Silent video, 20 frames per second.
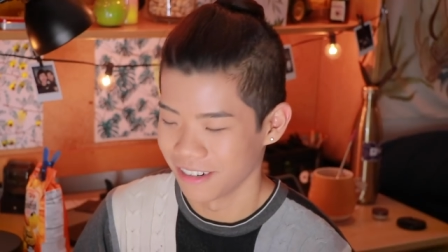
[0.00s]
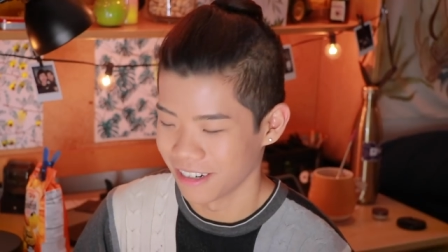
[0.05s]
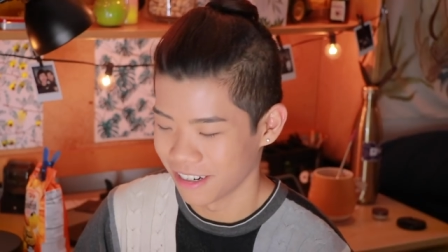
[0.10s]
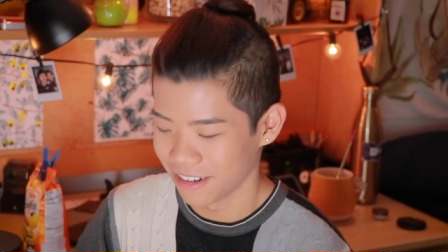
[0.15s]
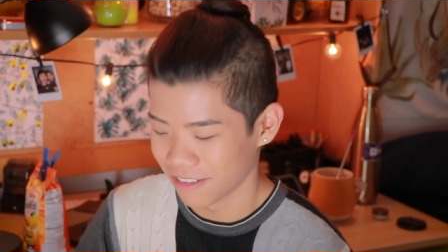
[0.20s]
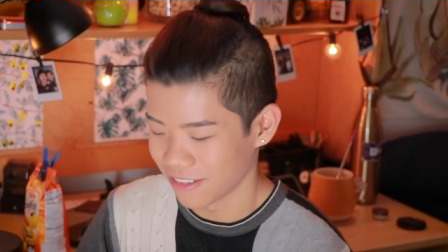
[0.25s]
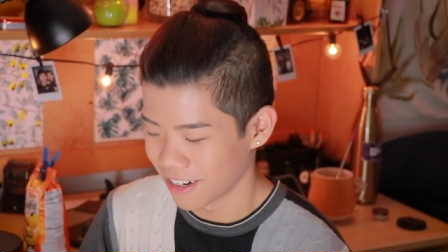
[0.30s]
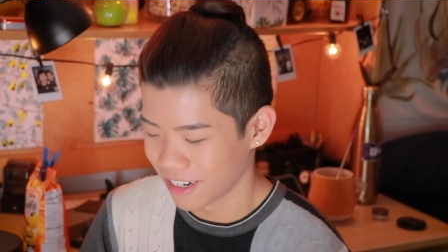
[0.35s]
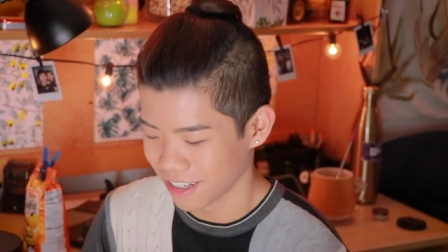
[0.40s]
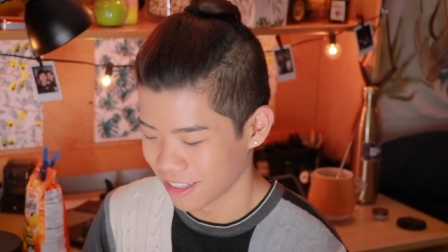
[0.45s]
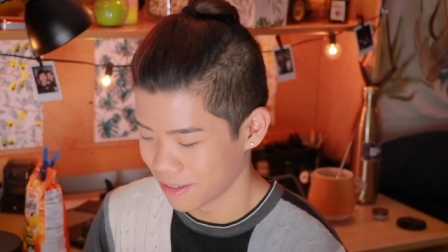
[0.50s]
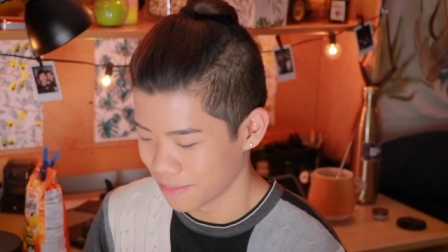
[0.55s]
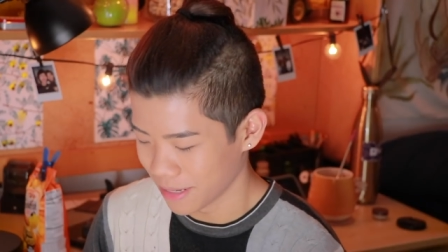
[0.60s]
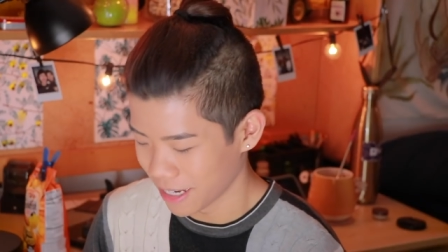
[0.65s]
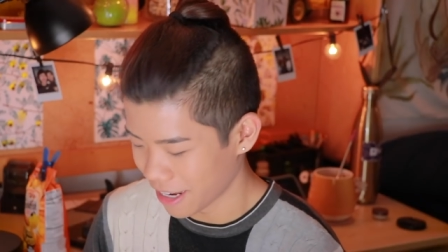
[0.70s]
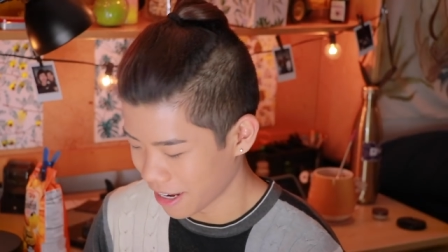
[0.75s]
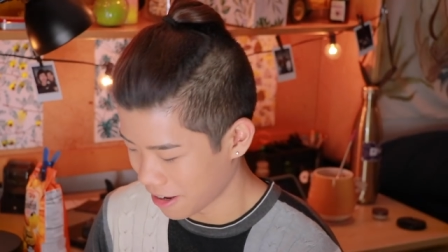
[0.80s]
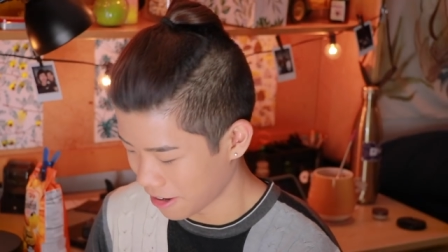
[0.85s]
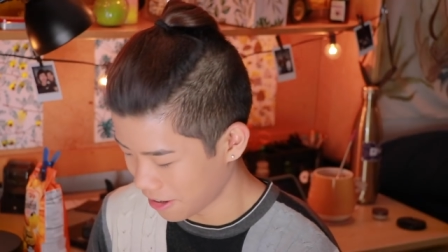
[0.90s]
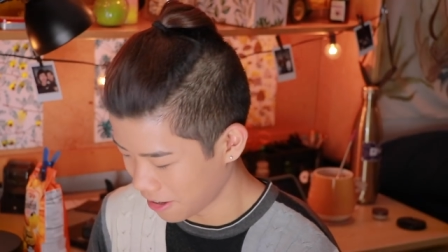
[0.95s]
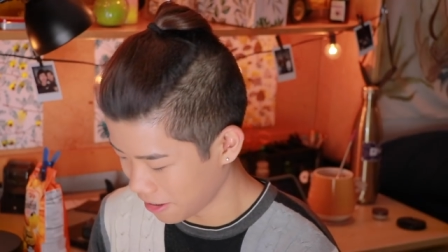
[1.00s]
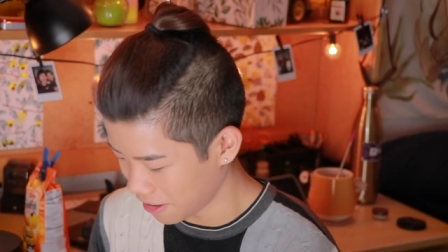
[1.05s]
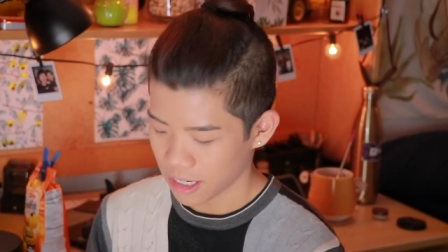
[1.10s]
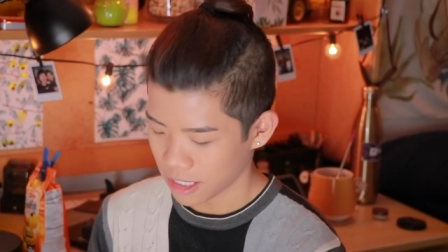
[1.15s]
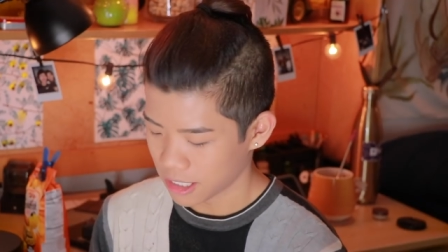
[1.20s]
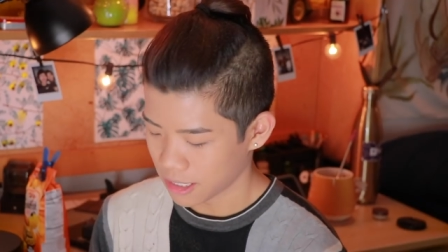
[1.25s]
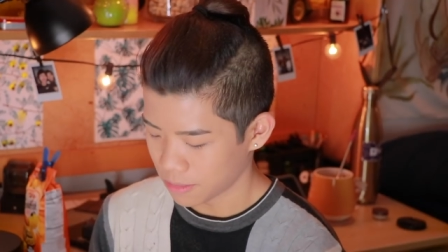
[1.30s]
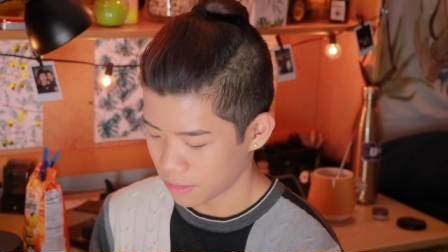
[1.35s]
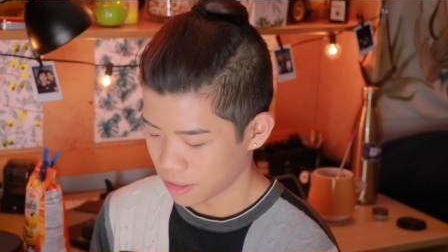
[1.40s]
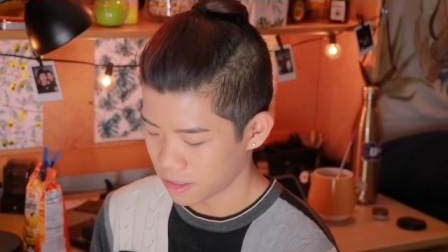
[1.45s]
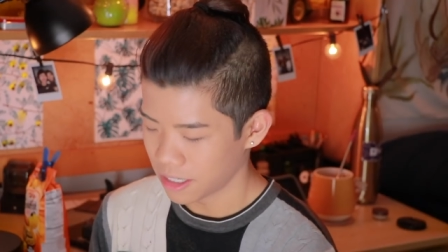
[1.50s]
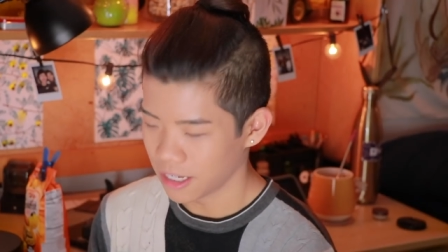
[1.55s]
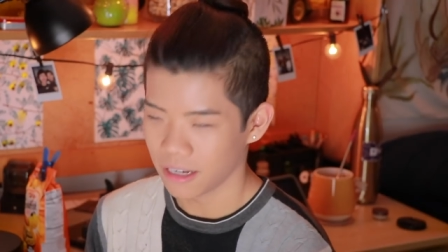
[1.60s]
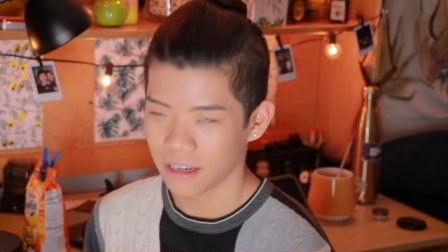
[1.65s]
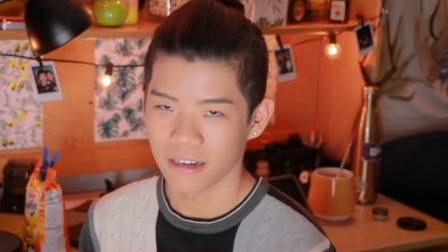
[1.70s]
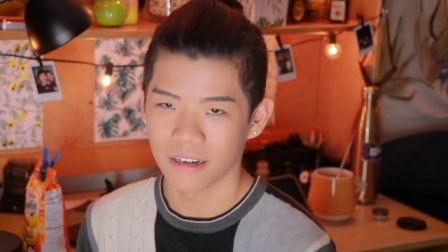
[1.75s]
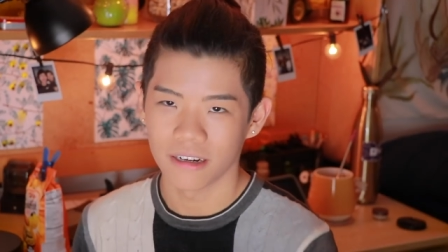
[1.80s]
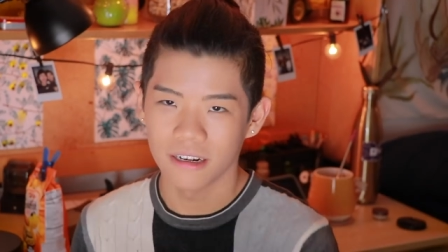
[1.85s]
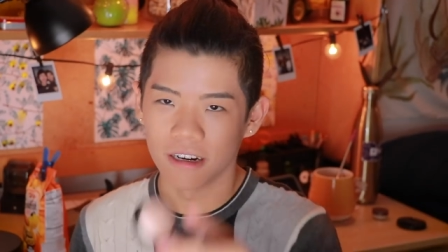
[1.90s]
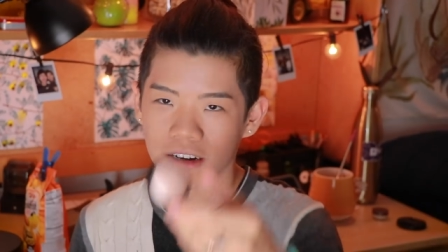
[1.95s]
I don't want it to be cakey. Next I'm just
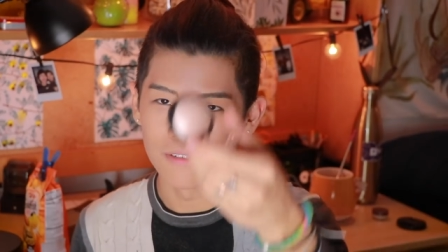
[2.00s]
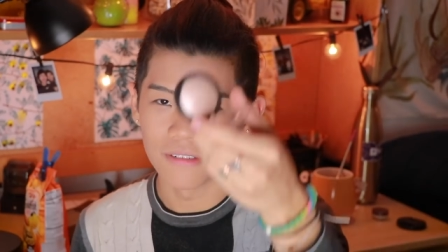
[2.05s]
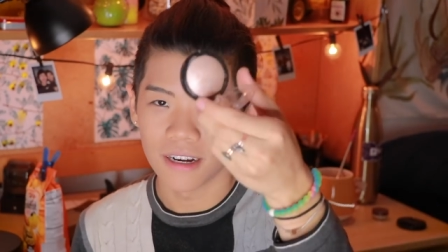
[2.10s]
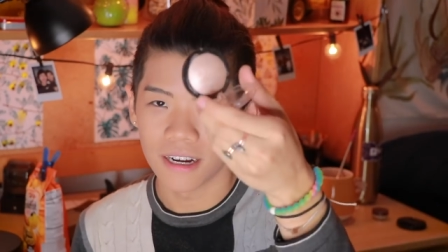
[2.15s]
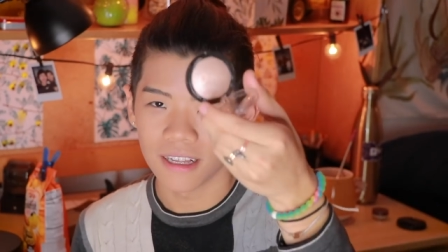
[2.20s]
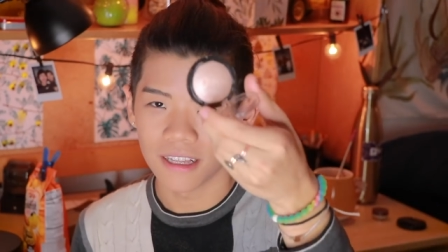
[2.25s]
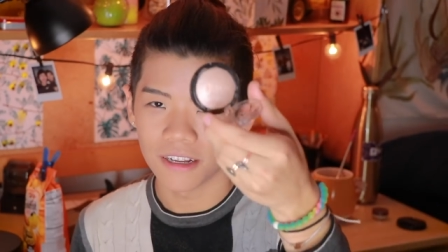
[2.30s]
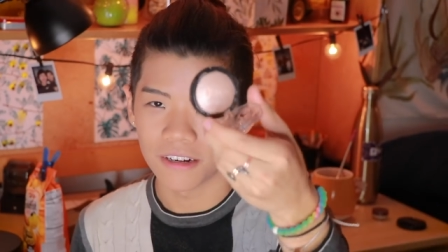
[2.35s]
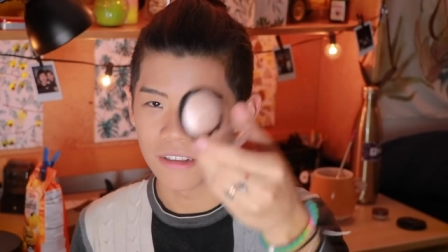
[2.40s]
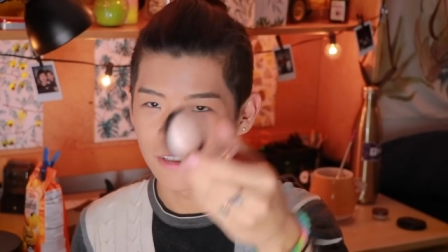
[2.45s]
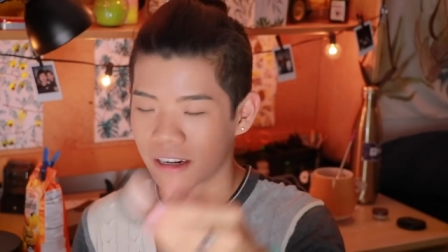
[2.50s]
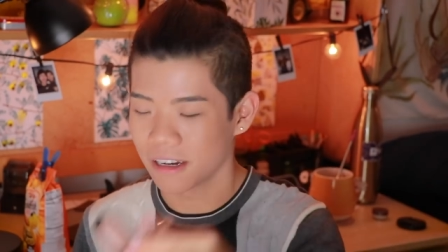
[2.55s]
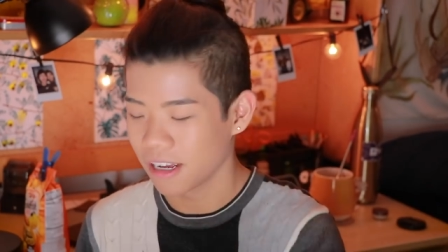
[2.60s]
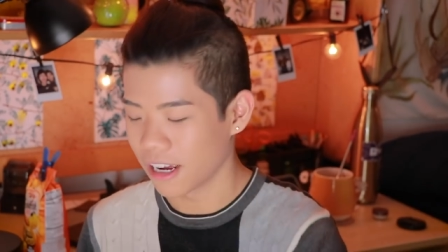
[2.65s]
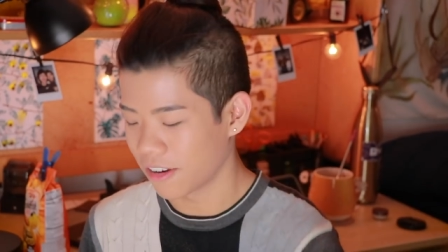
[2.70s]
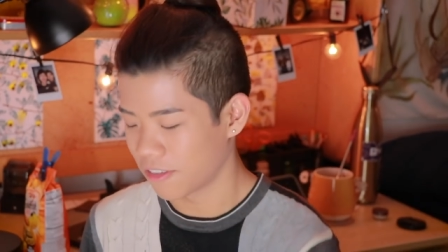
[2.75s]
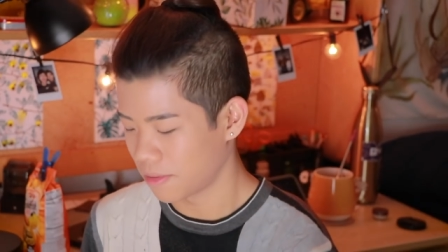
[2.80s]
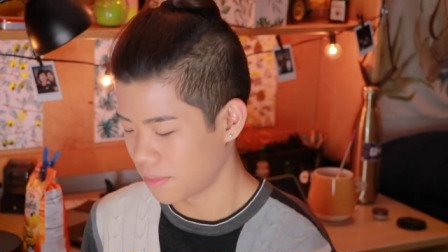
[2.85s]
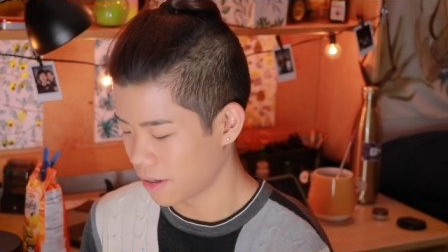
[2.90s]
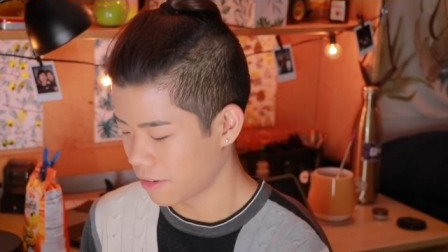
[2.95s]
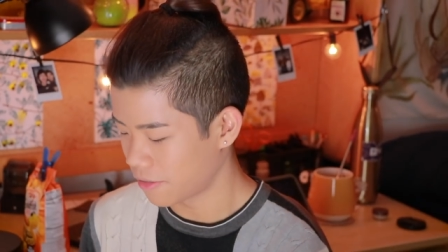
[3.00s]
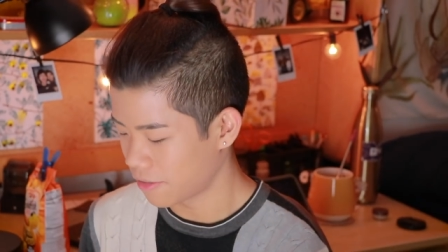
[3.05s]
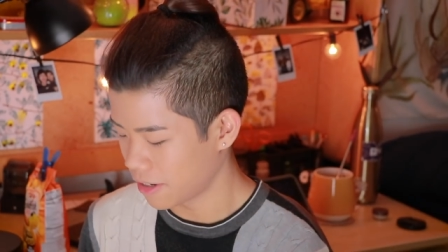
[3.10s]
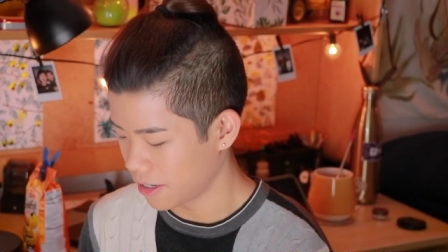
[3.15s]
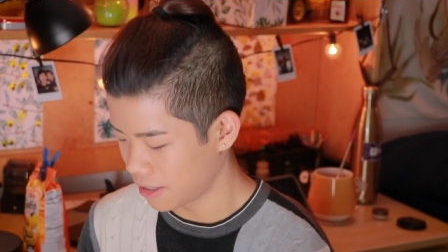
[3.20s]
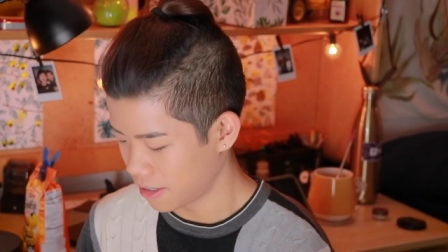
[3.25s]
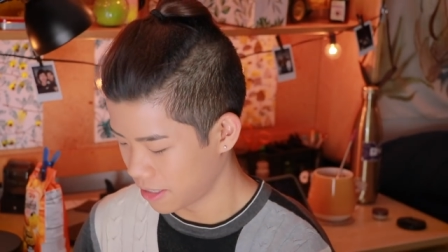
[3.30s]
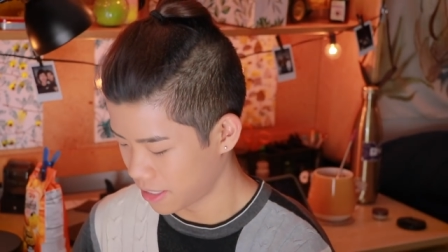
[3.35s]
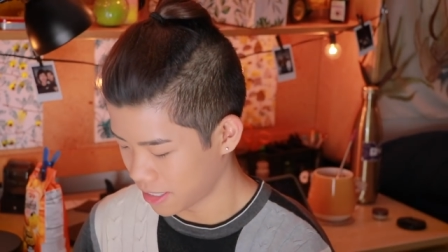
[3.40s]
taking an e.l.f. highlighter that I got from my friend.